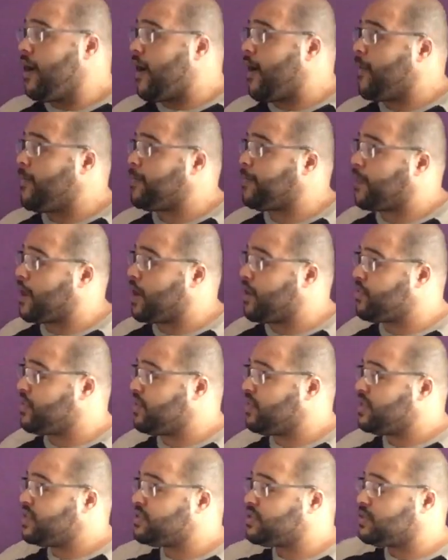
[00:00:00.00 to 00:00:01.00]
Um, I
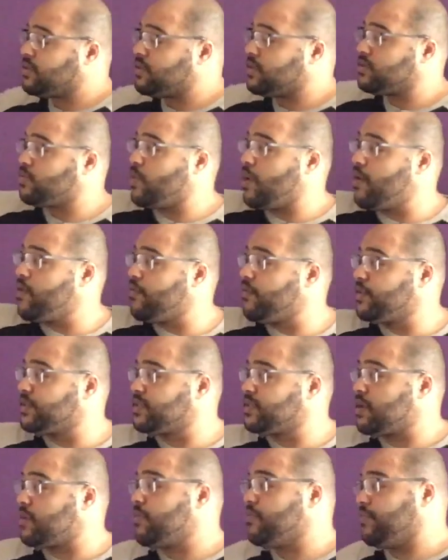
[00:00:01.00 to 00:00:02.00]
think this is as well for
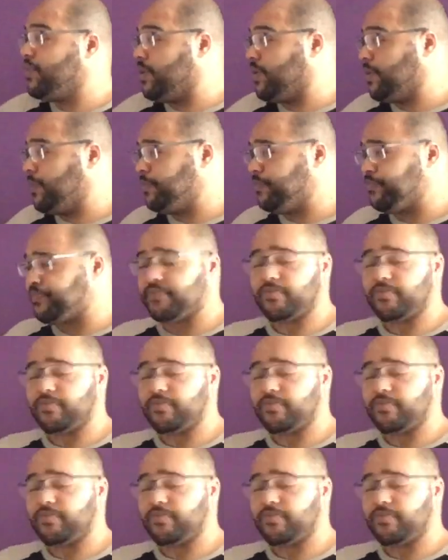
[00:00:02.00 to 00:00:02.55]
some of you